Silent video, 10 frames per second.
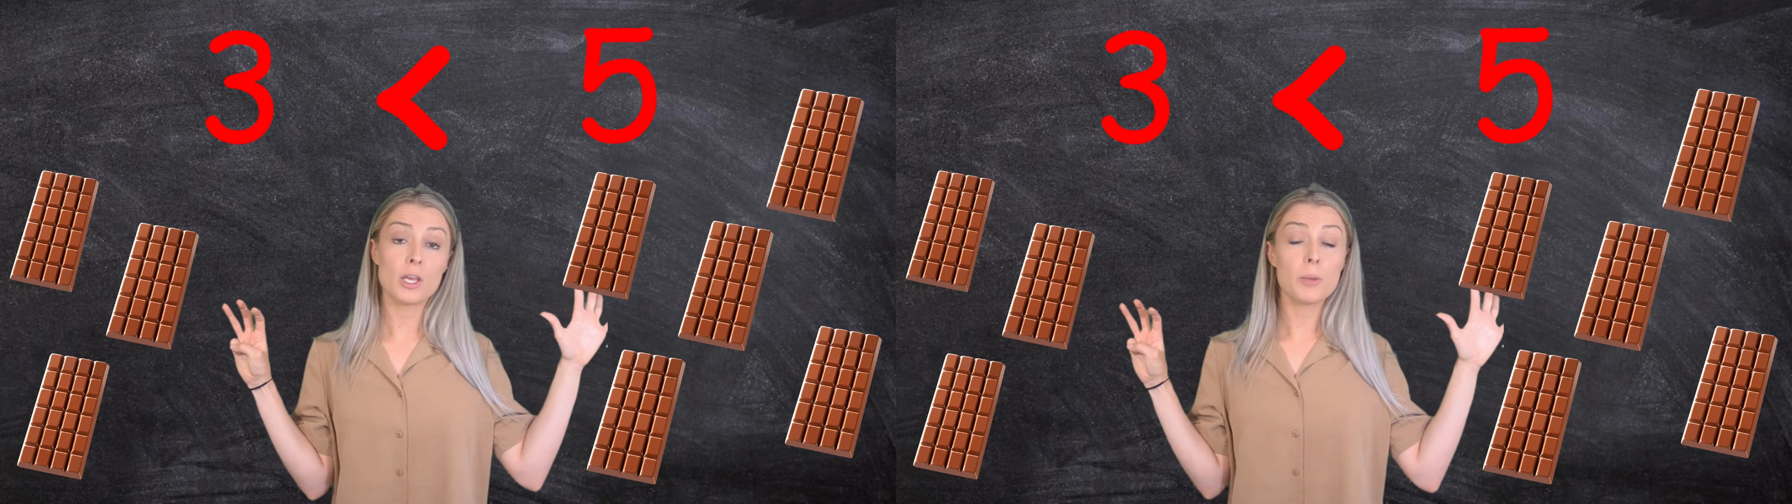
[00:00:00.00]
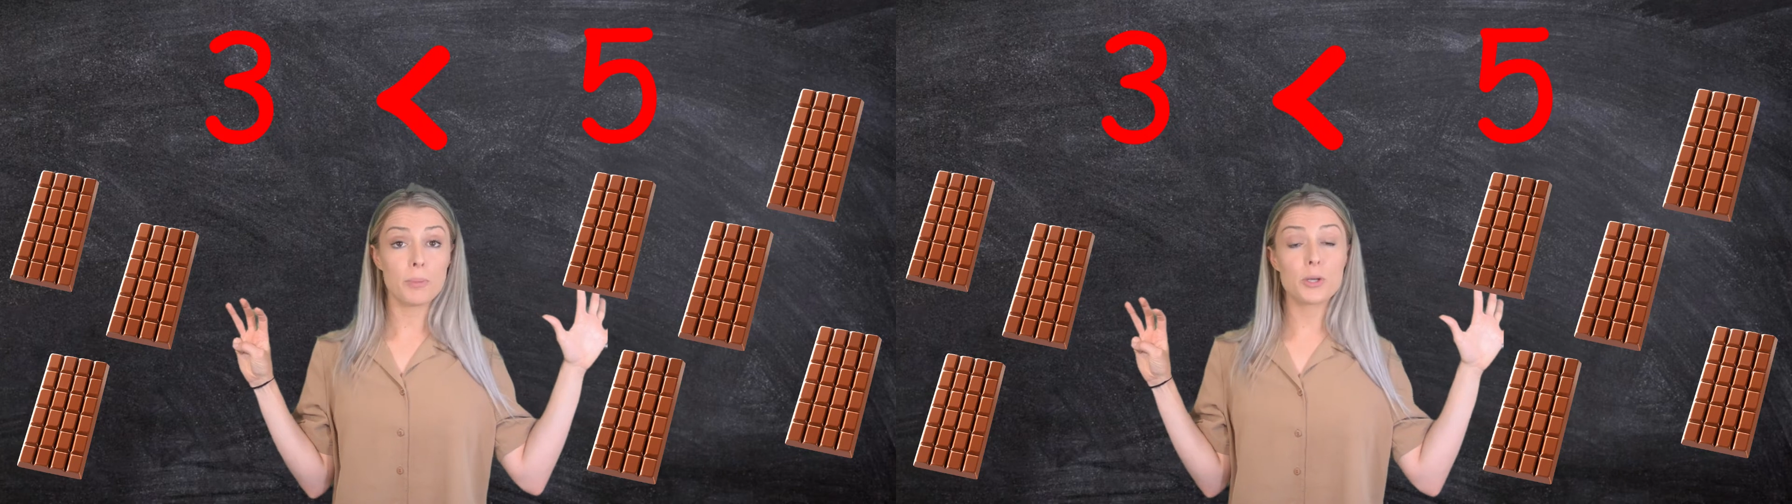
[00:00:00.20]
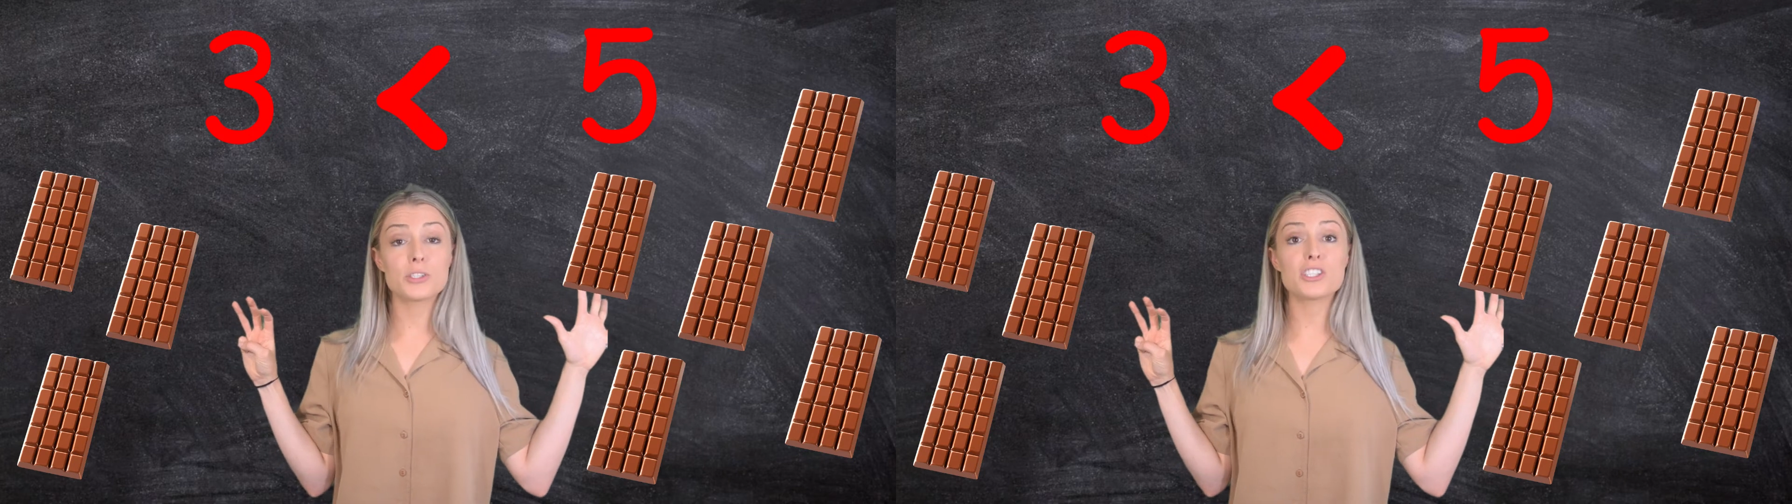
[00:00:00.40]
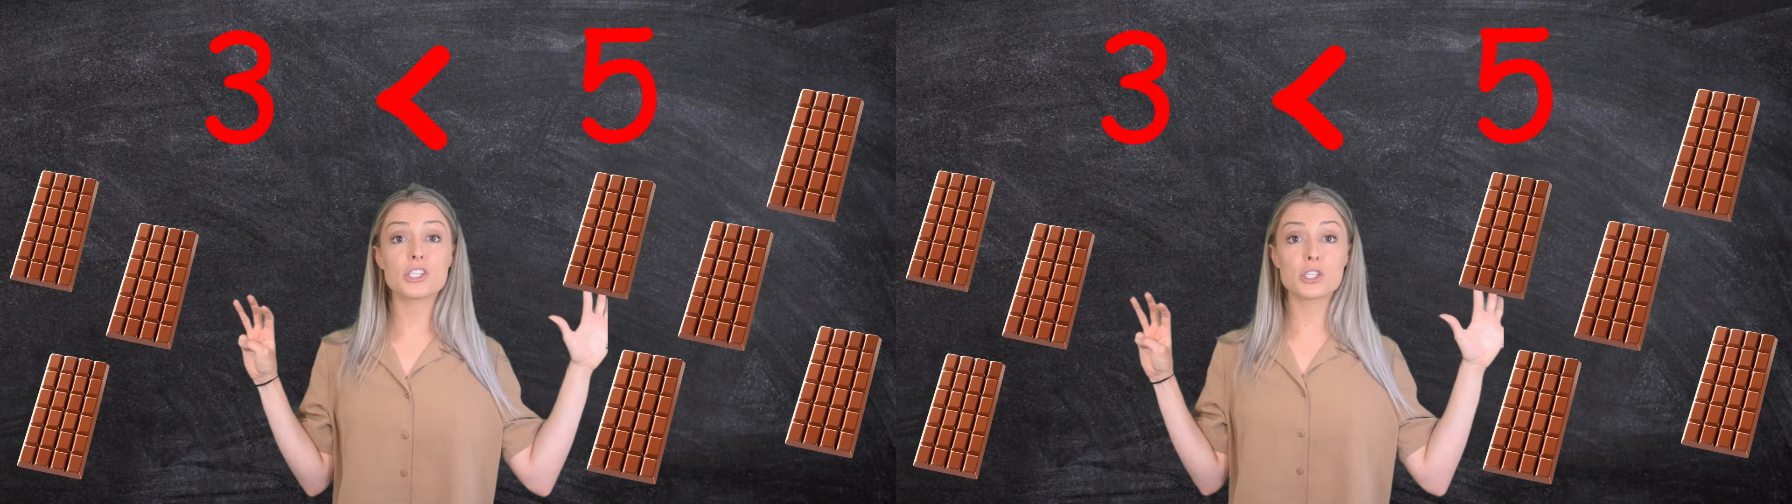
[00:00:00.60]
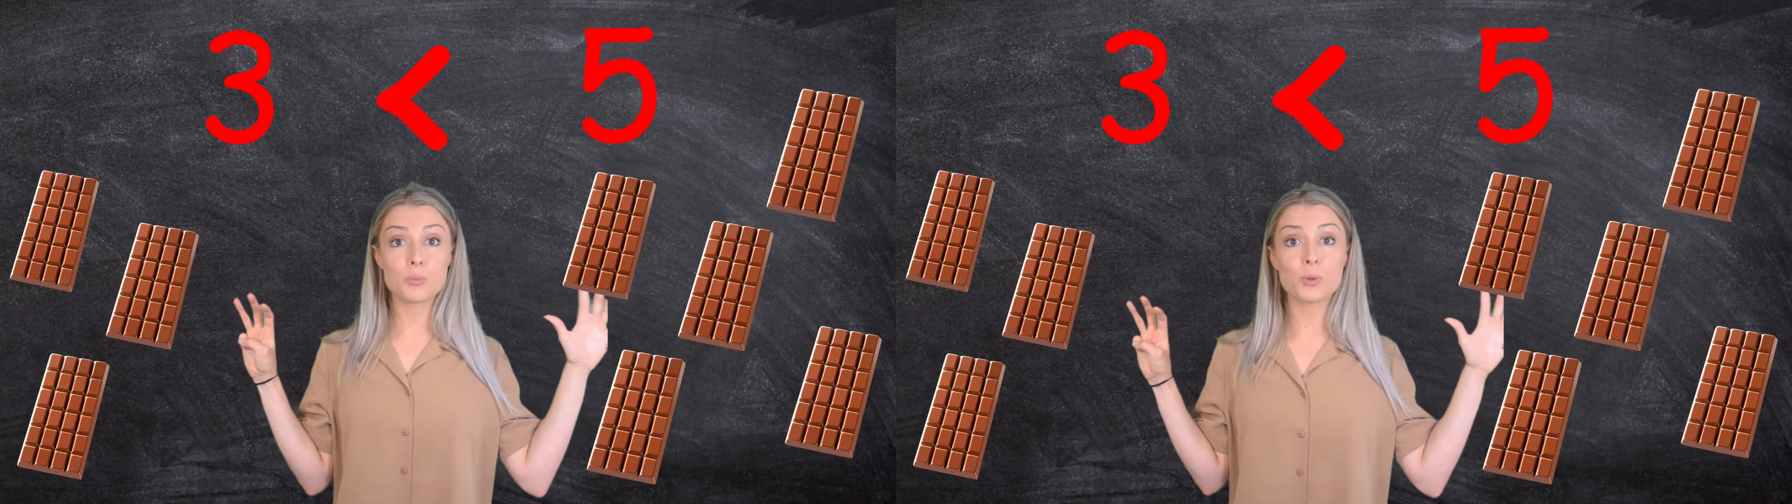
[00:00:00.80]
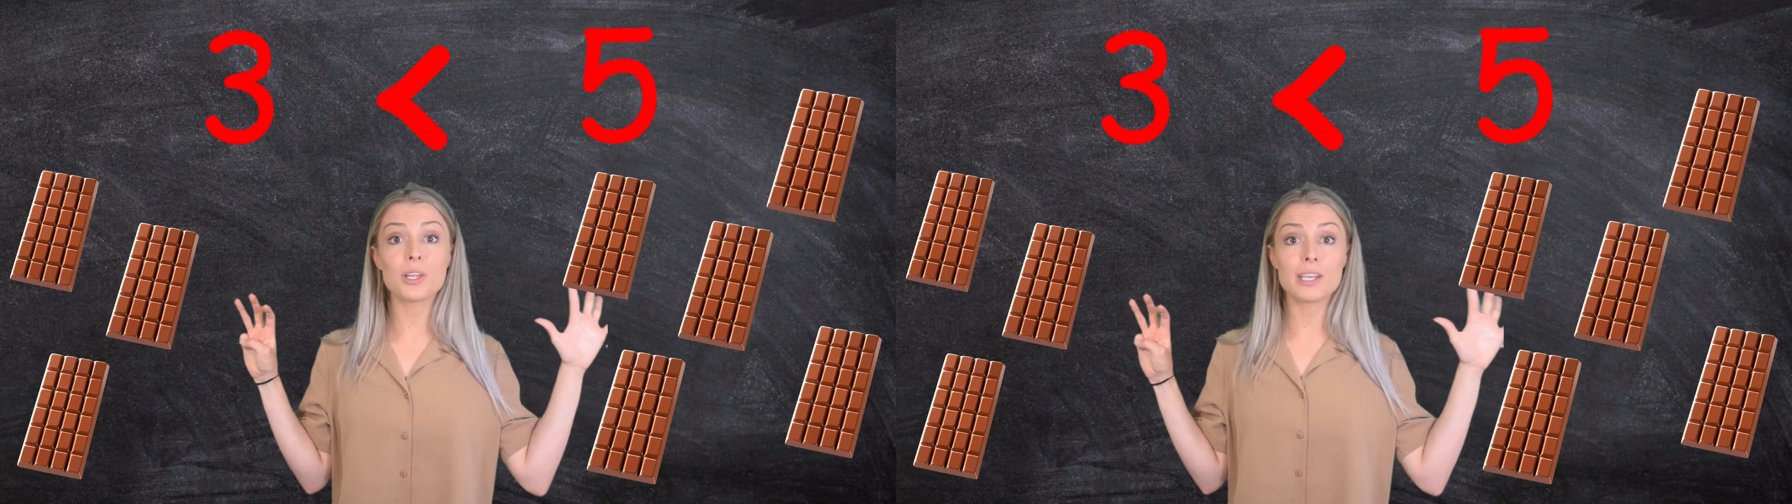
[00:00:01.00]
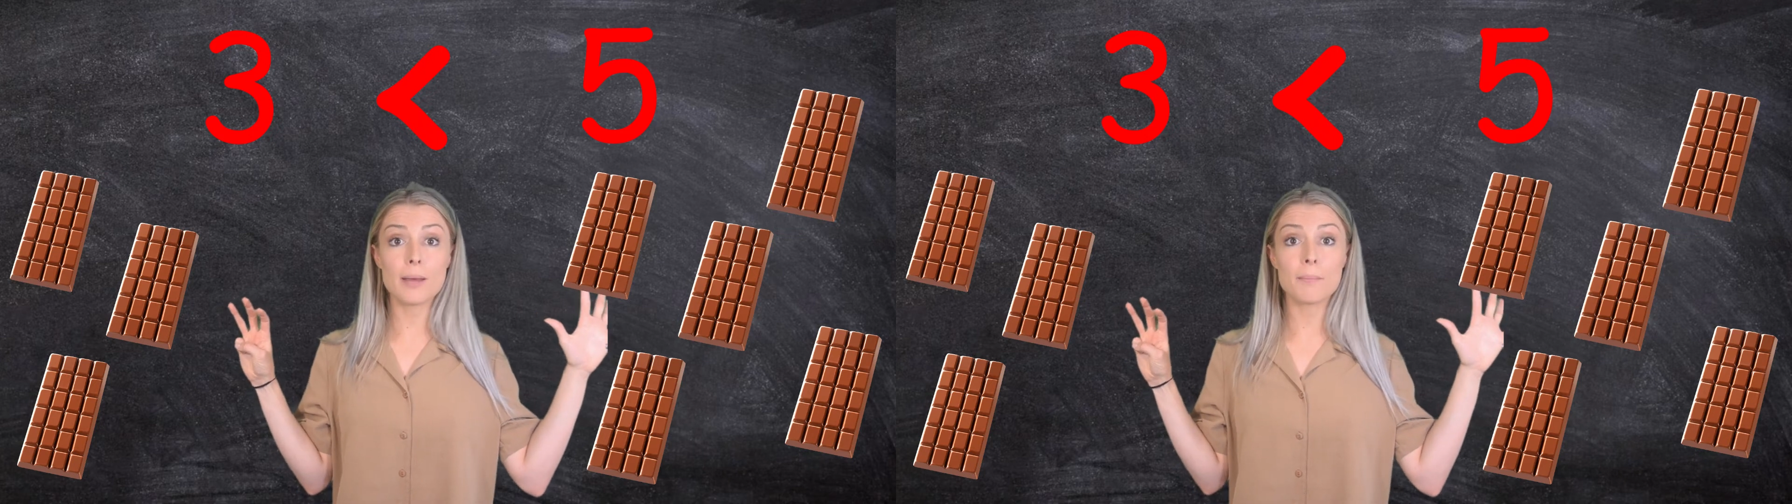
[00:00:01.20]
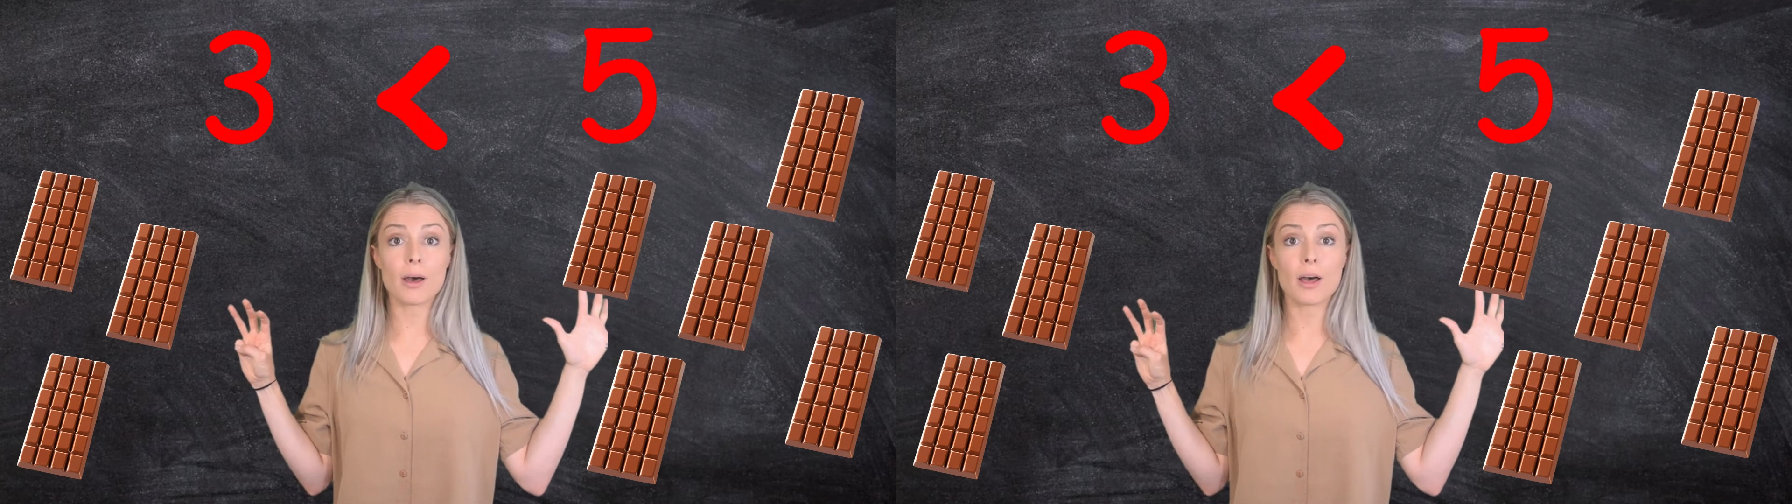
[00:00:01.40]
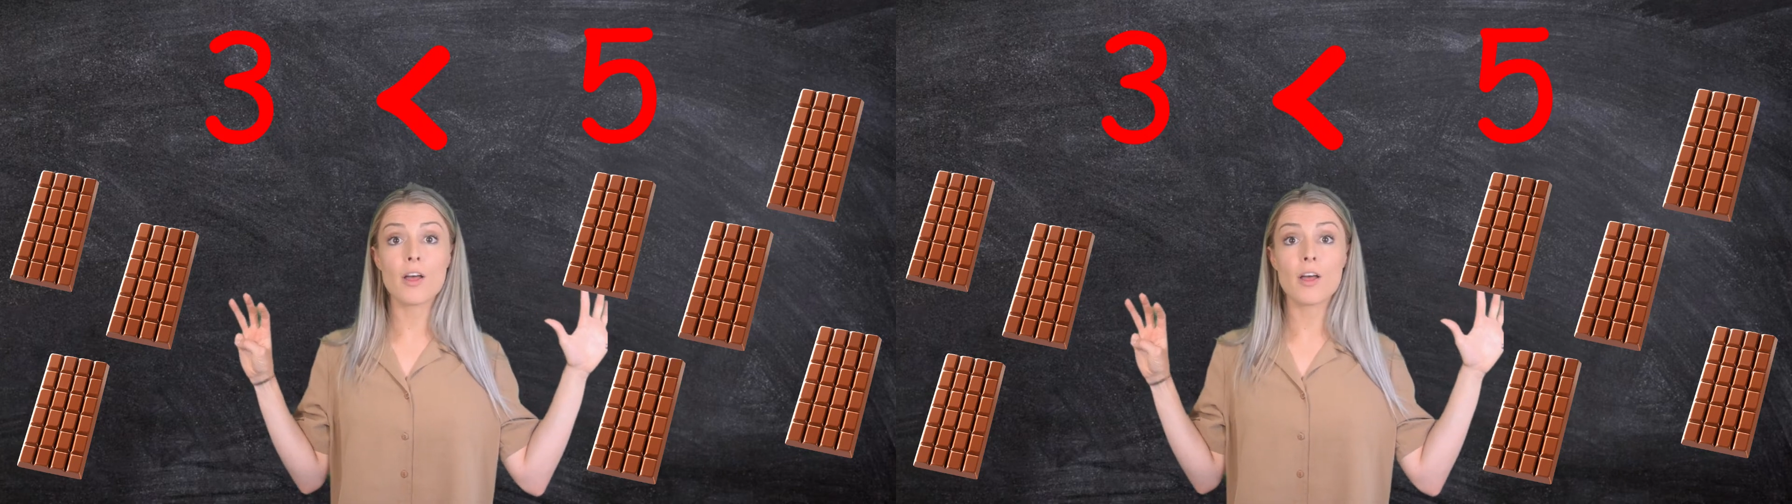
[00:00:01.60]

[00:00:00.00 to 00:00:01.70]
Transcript: because it's a smaller number.